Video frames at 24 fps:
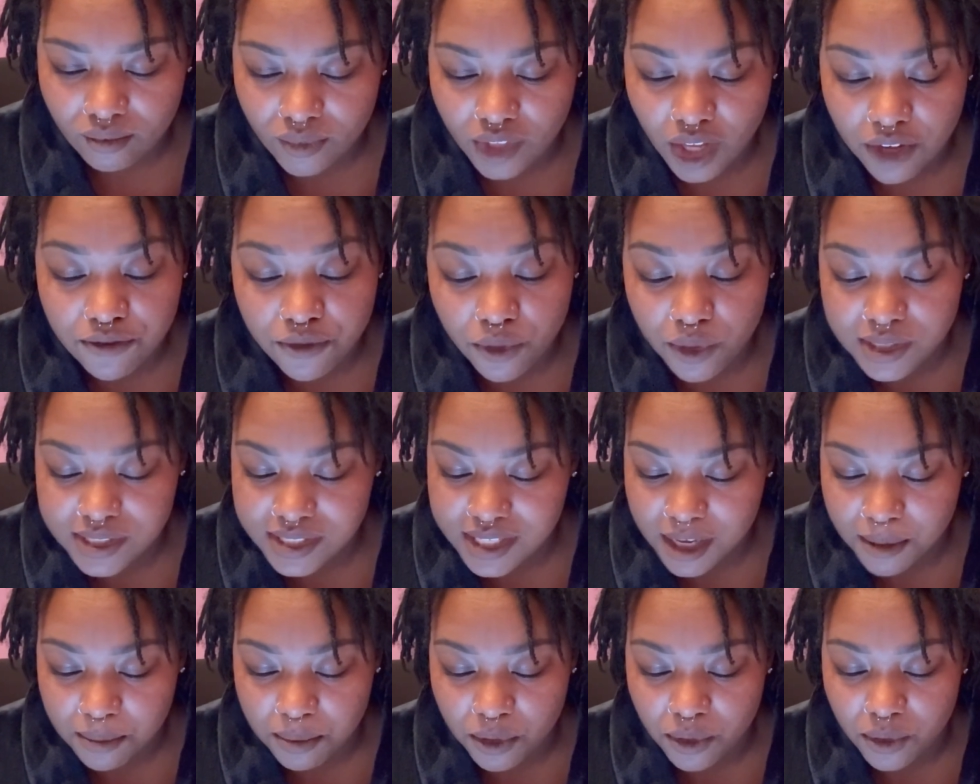For
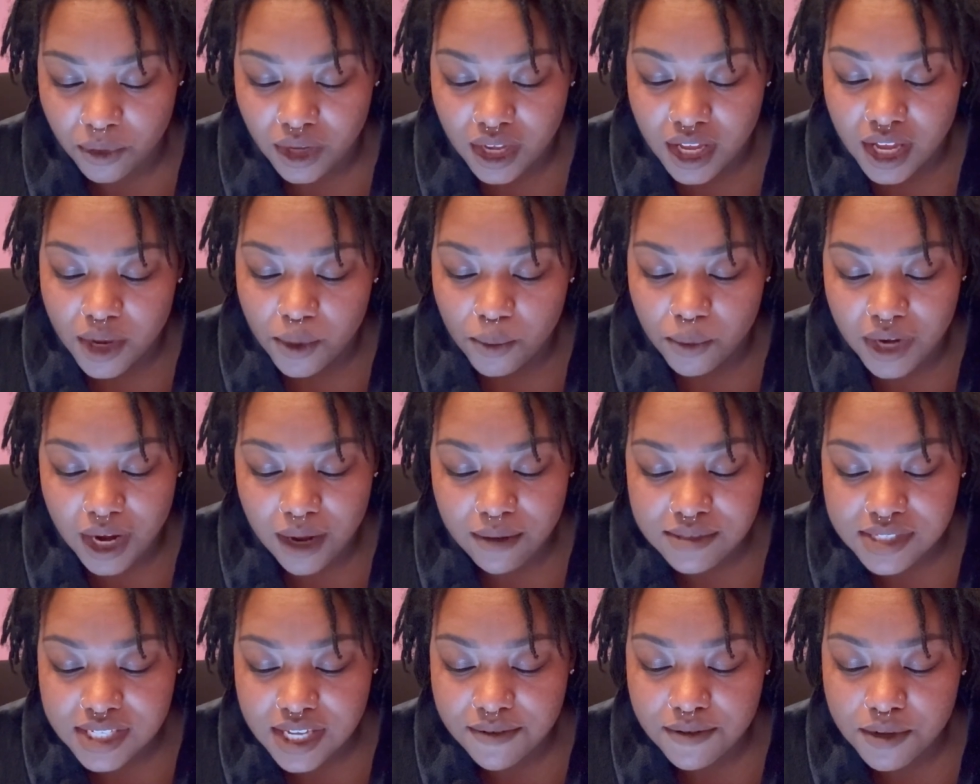example, when I
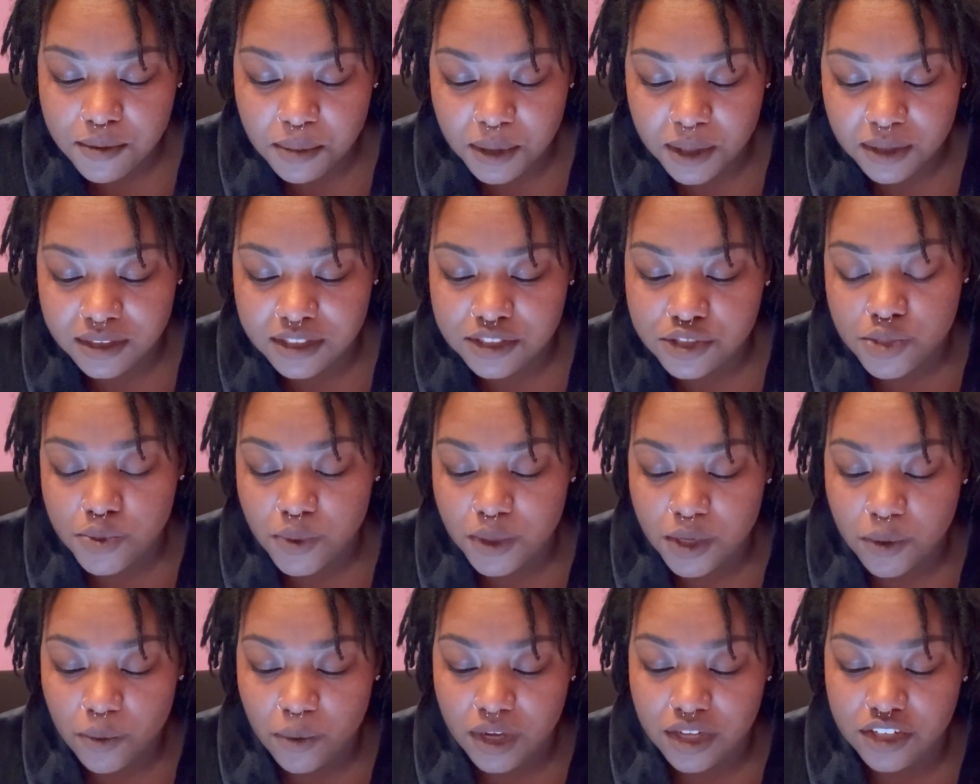was giving birth in
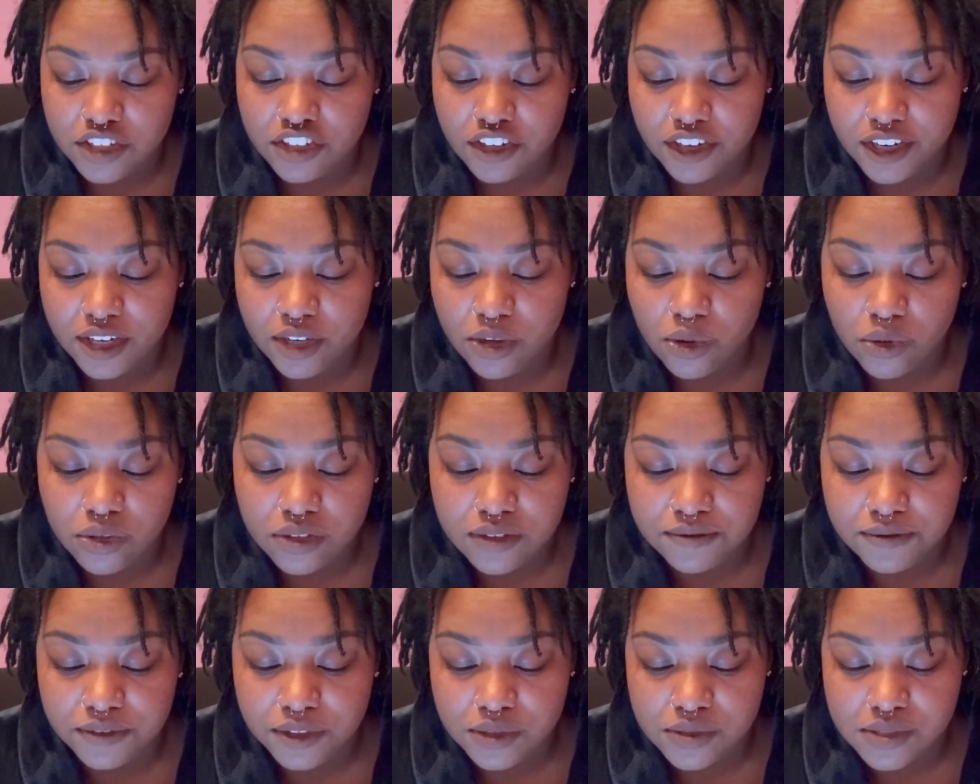21 during cold
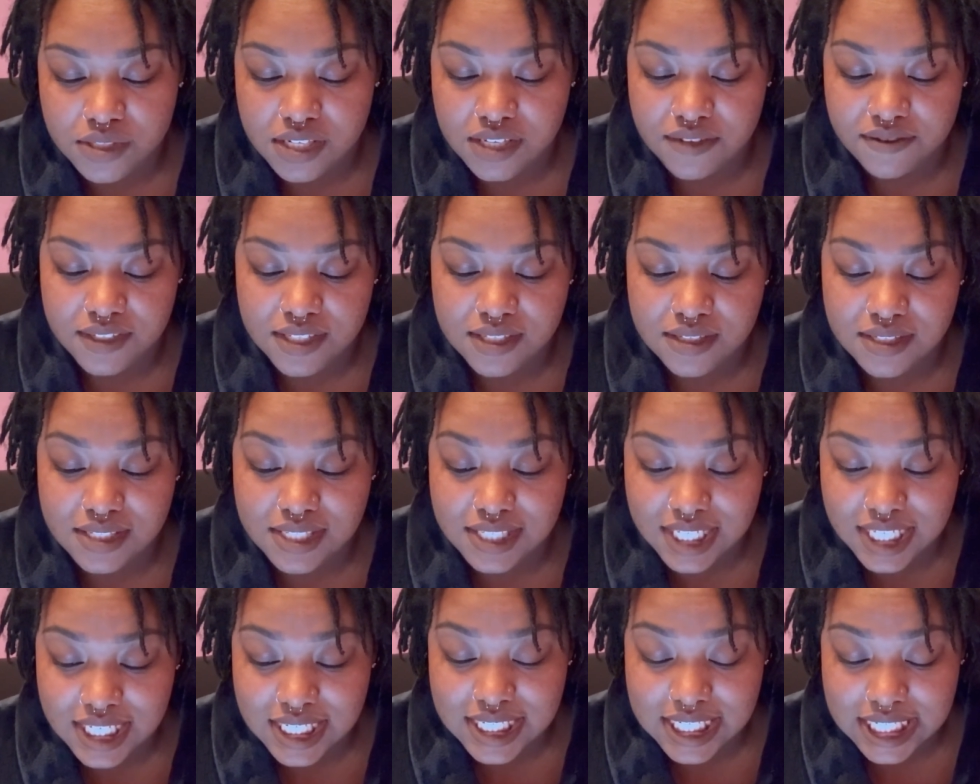and flu
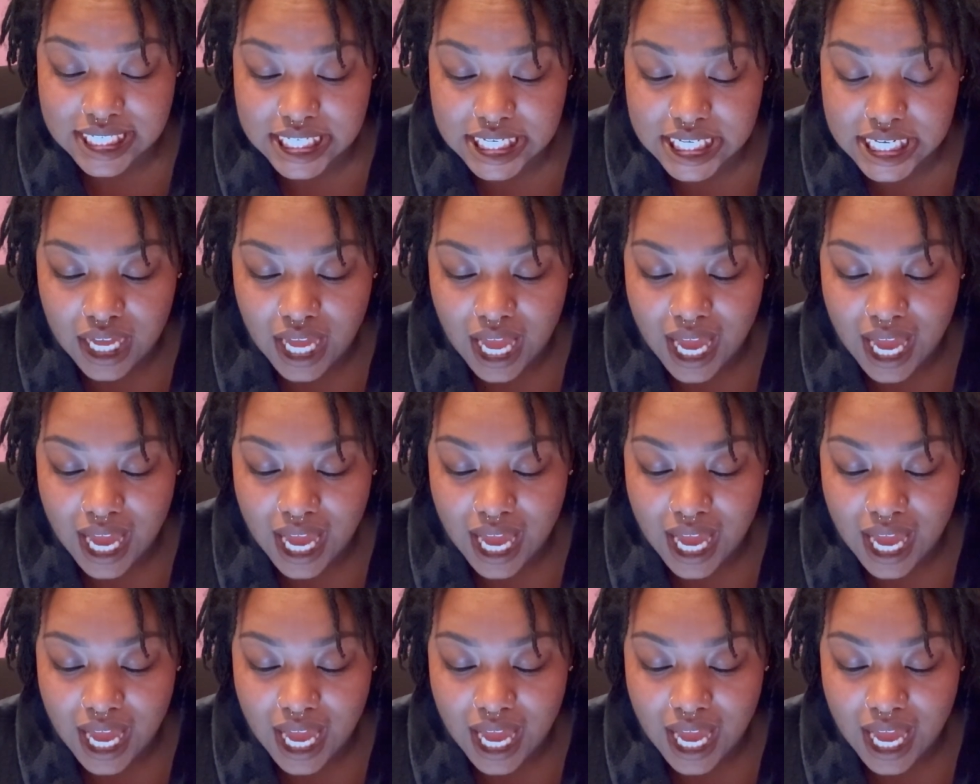season,